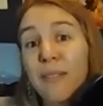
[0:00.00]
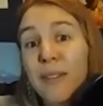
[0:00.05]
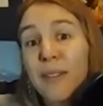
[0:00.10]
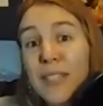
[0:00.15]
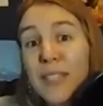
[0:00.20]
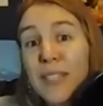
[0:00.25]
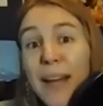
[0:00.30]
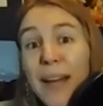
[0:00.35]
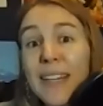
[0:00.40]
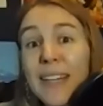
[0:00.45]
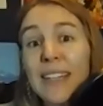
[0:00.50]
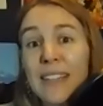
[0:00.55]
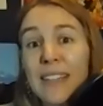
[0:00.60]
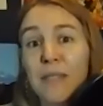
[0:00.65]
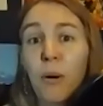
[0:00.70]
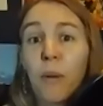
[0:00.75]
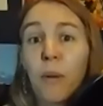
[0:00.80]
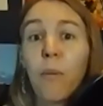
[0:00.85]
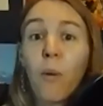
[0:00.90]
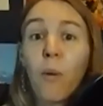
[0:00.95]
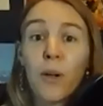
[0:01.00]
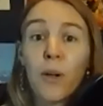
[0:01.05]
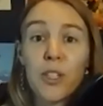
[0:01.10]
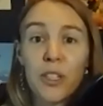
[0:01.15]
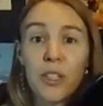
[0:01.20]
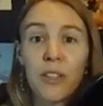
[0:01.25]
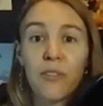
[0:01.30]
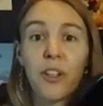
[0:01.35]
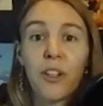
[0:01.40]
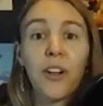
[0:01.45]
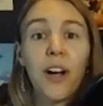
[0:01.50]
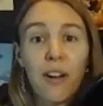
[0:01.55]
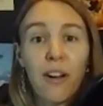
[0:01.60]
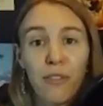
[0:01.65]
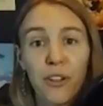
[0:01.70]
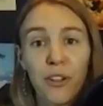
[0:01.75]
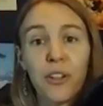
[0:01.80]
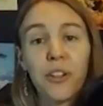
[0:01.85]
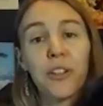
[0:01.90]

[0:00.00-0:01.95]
spending this proportion of your effort